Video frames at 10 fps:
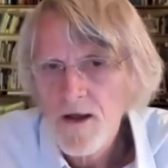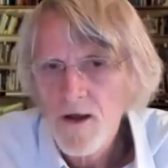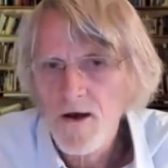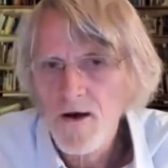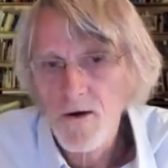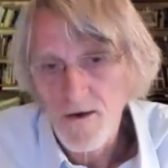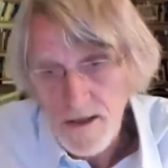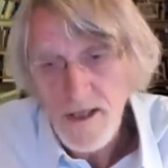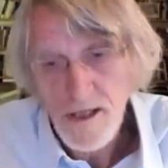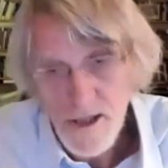
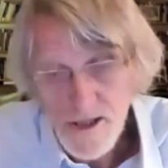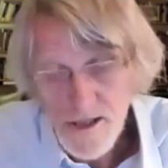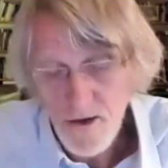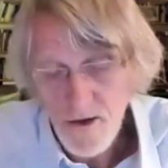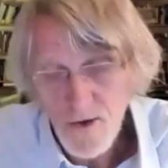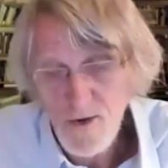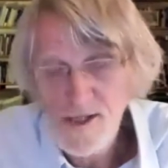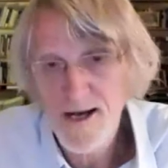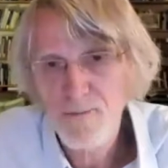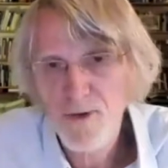It is in countries
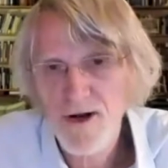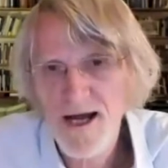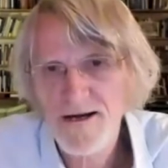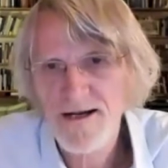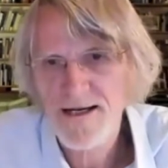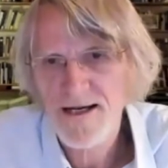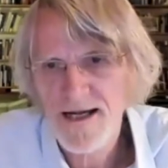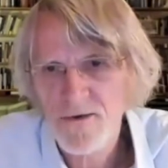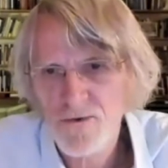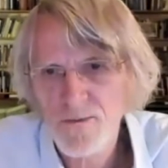like Bulgaria
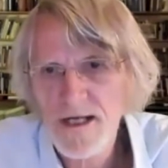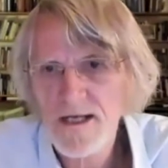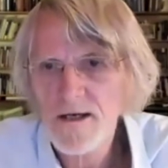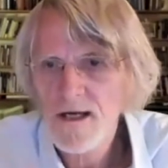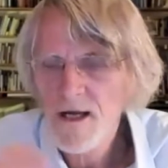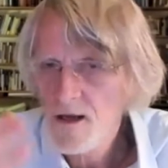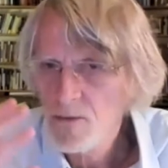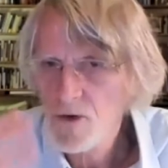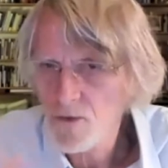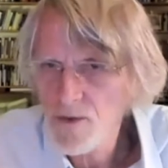and Romania.
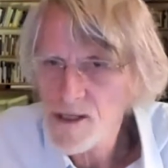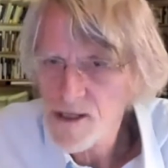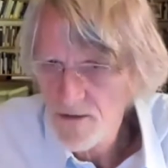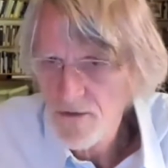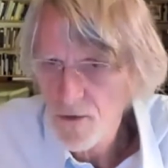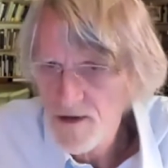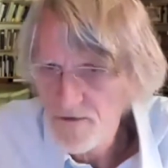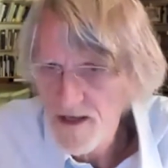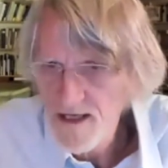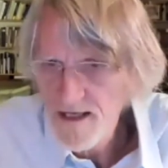The reasons for
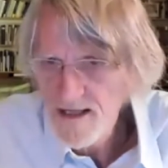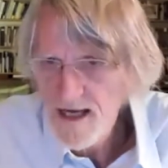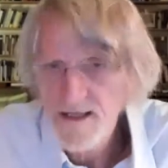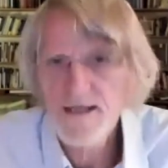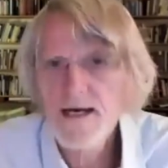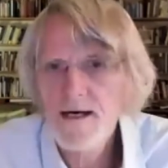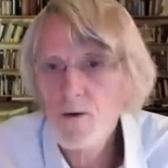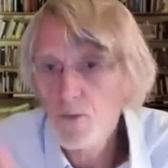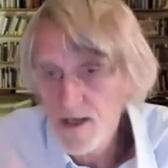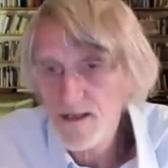defending that are,
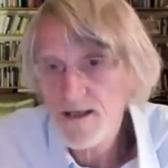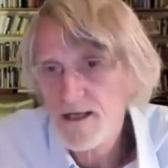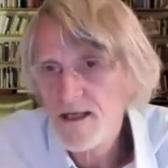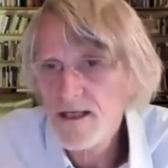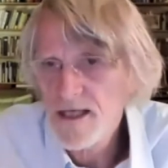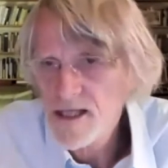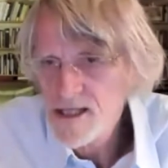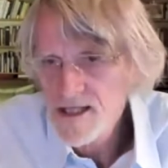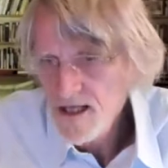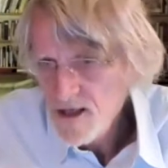one, that it
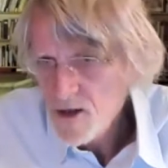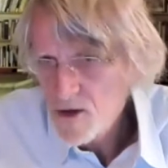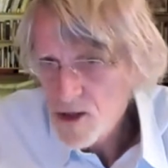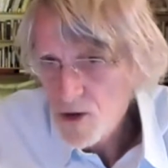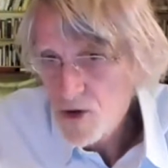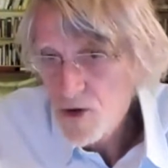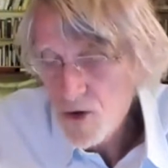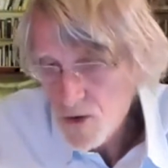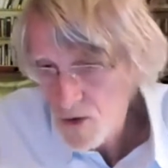is such a